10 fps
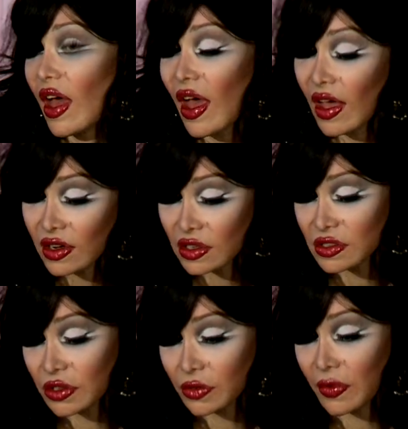And in a
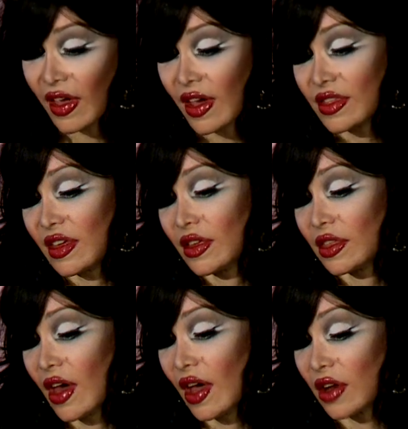certain way, I think
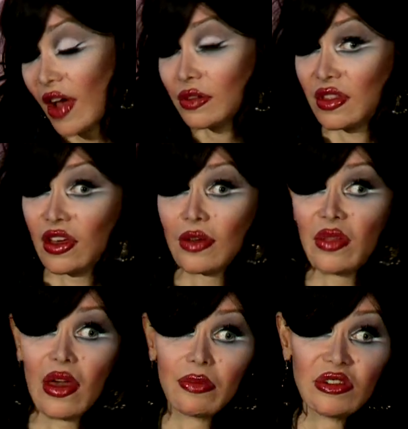that I don't think I'm
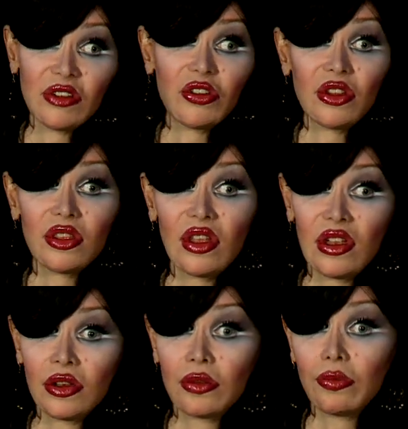that different
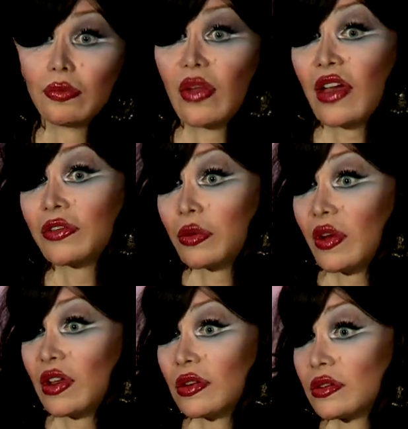than
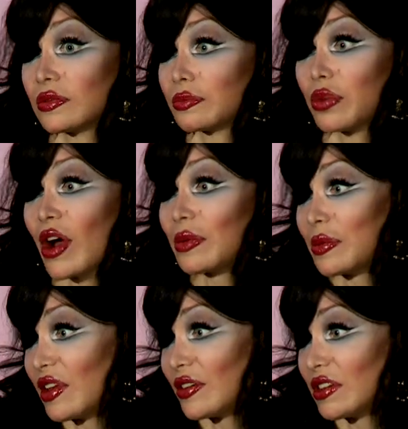everyone,
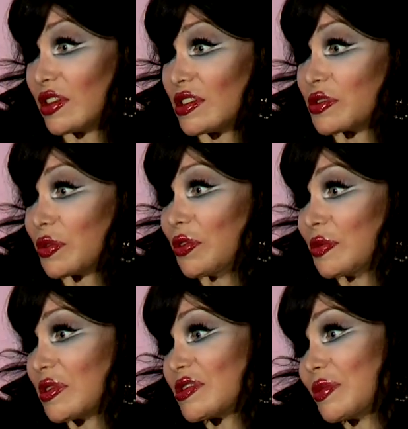probably even in this room,
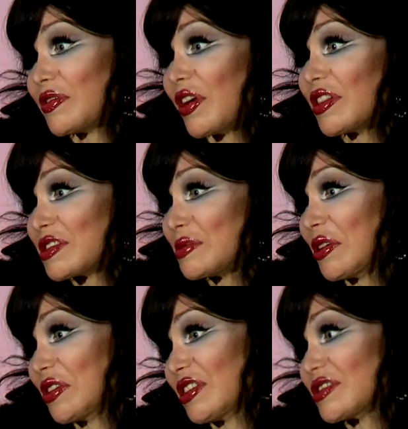because we've all
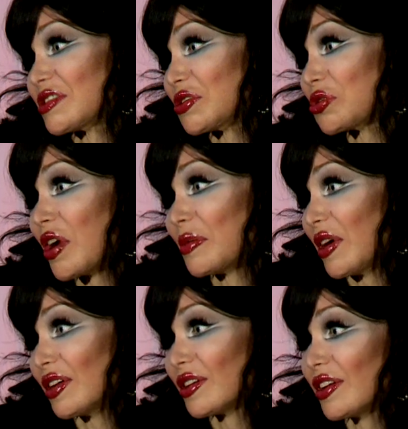experienced
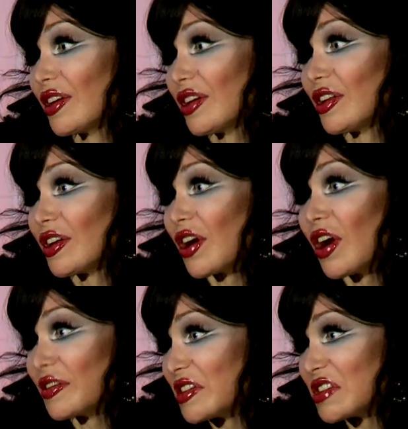trauma, all
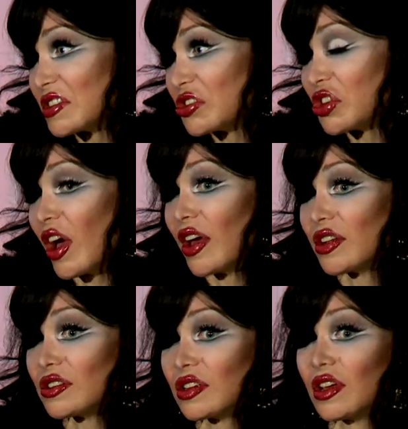of us as a
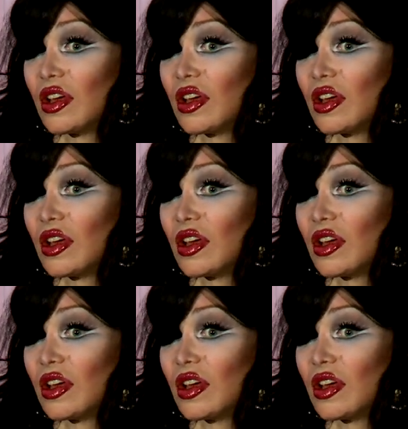child.